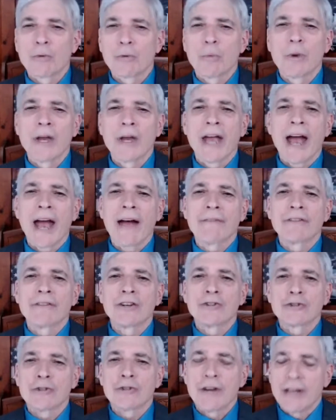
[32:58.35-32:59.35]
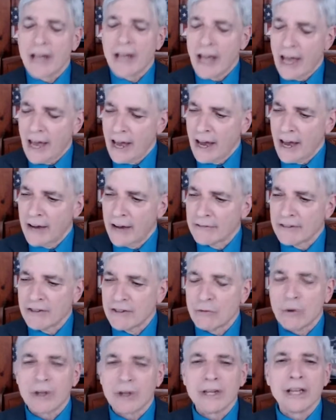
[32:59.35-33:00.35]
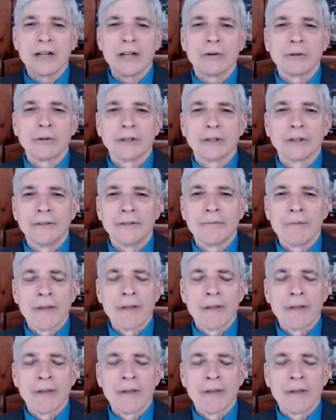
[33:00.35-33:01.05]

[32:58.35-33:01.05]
we have to treat everyone equally.